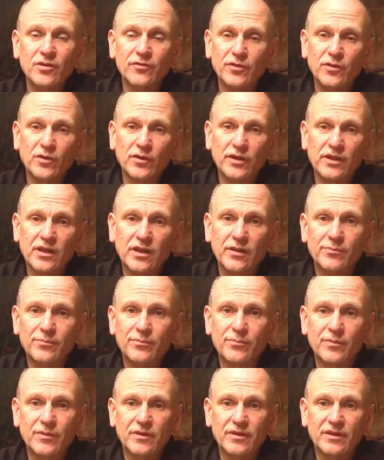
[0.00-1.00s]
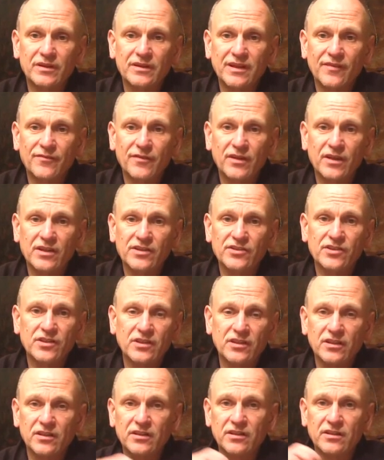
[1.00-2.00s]
If you look up the
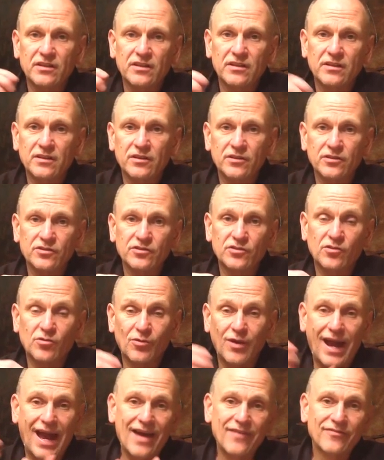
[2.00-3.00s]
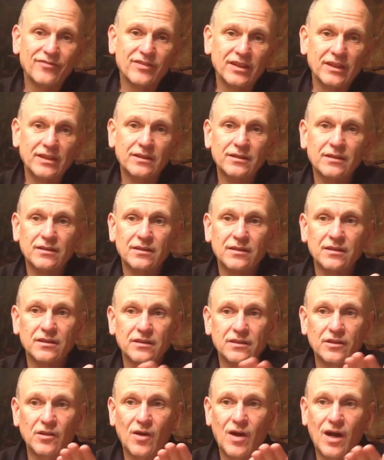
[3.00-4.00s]
definition, there's grafting.
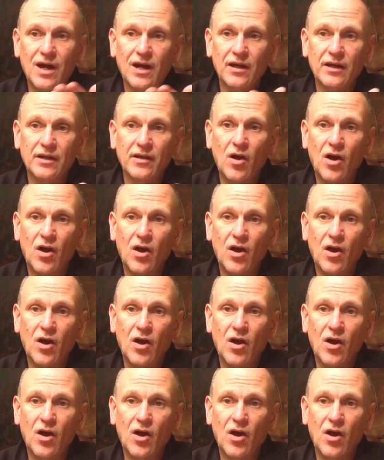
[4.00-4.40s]
You know, an